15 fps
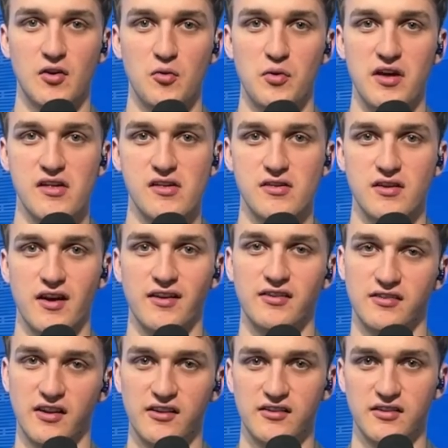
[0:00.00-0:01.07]
with a
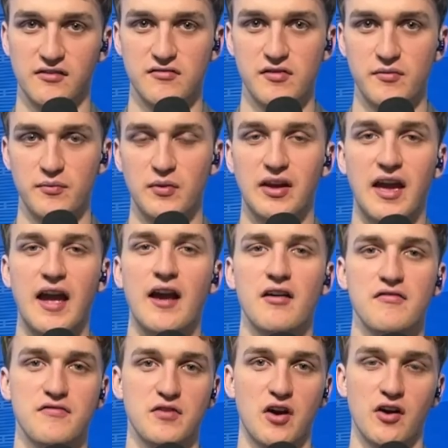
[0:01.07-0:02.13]
sense of
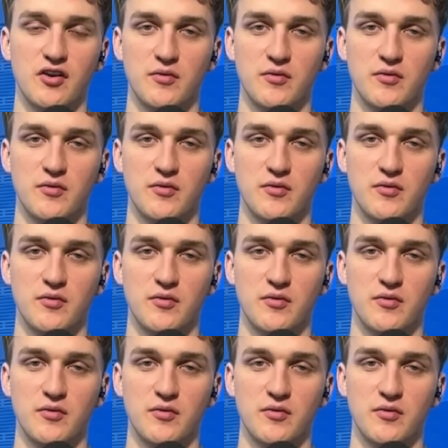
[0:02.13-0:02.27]
care for our